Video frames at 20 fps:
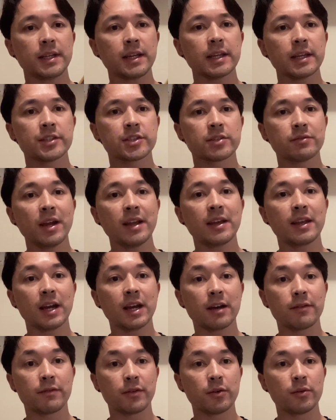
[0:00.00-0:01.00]
It's a racket
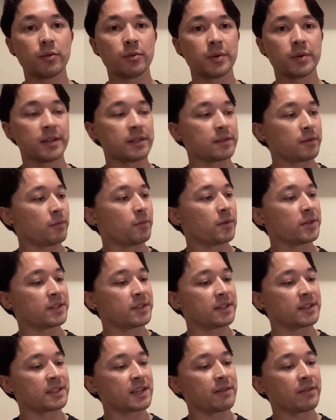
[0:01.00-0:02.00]
I've always
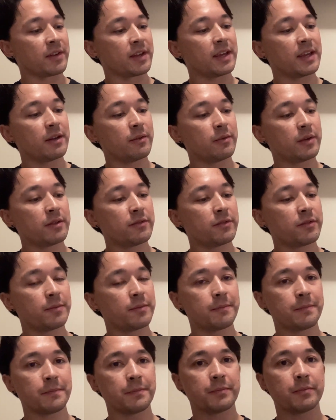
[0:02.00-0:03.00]
wanted to have a hit with,
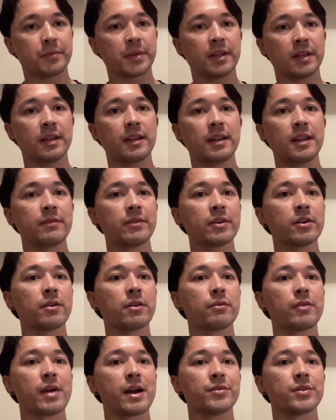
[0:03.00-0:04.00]
but never got
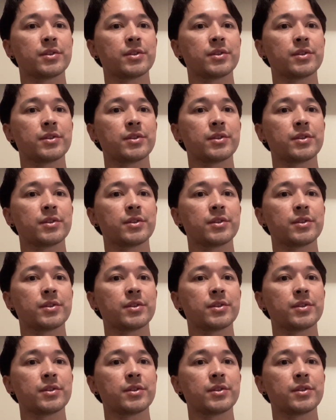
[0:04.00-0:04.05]
around